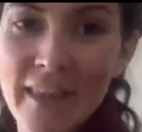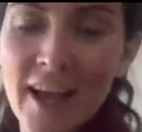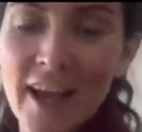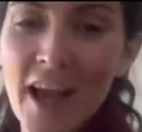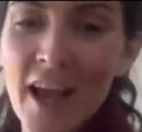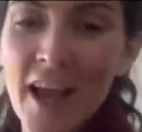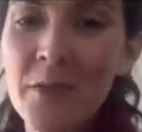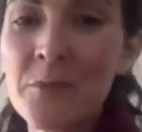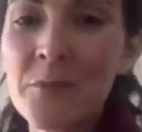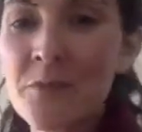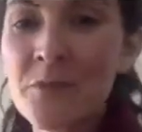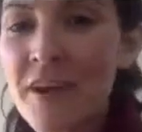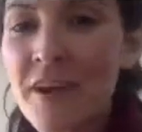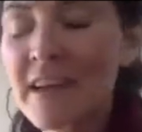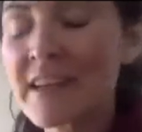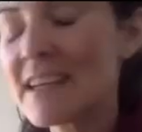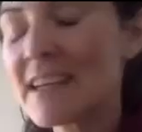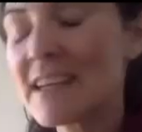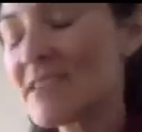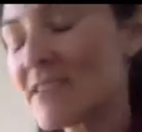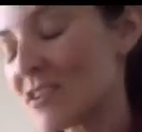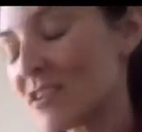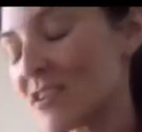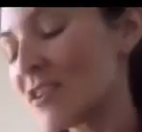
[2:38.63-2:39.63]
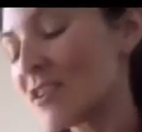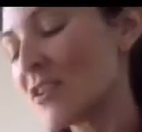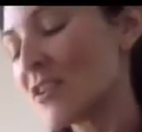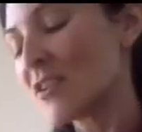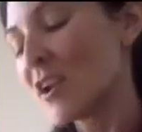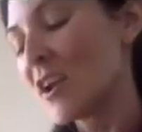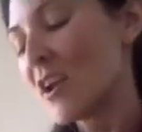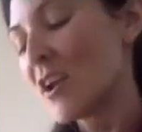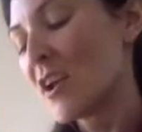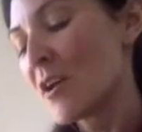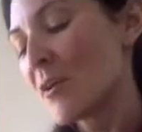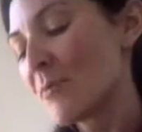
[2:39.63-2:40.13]
like I'm ready
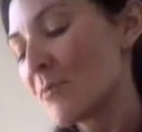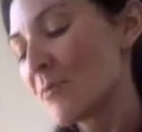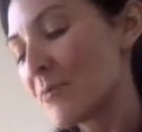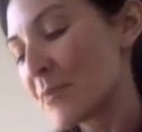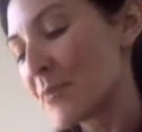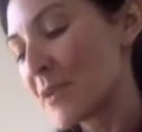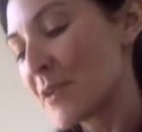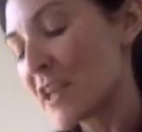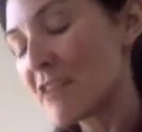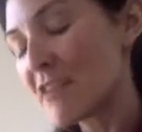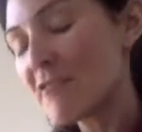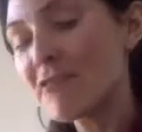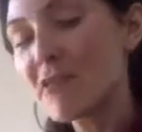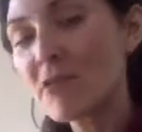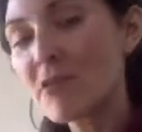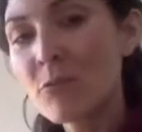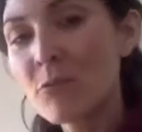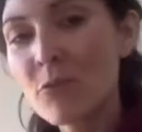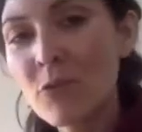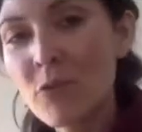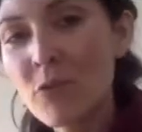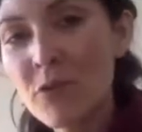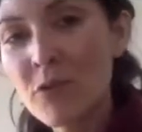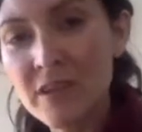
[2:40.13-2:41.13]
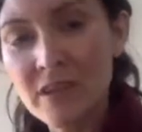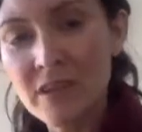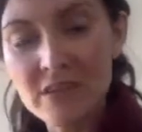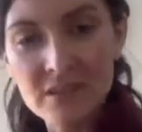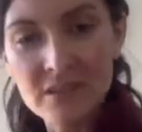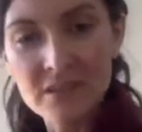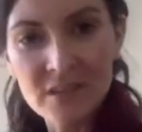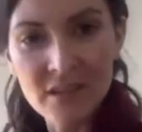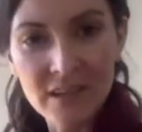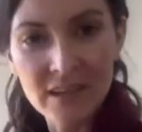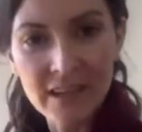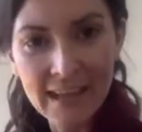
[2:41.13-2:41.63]
to be rewarded,
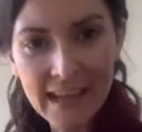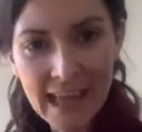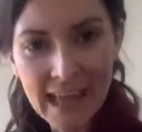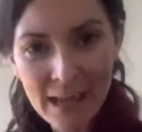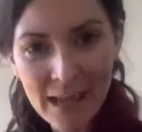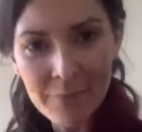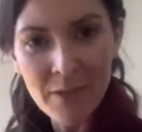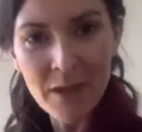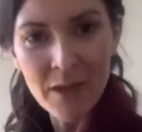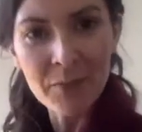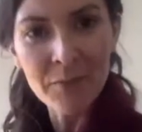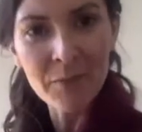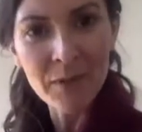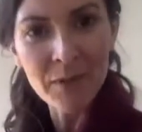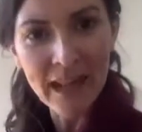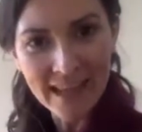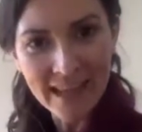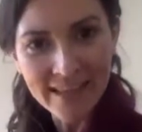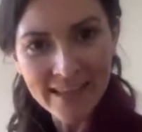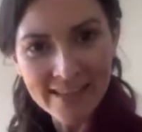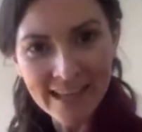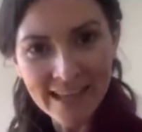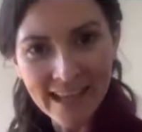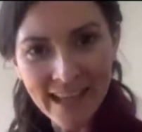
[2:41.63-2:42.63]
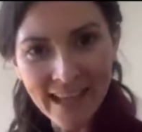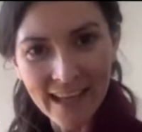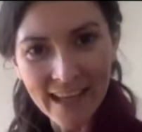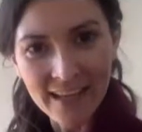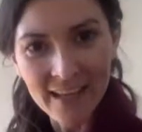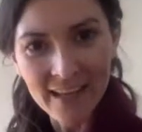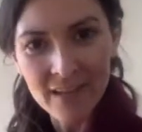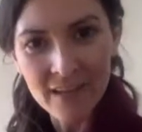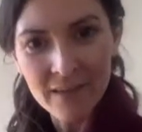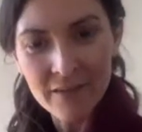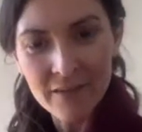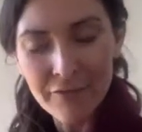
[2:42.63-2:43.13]
to get my
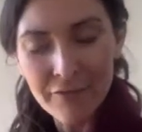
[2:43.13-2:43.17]
blessing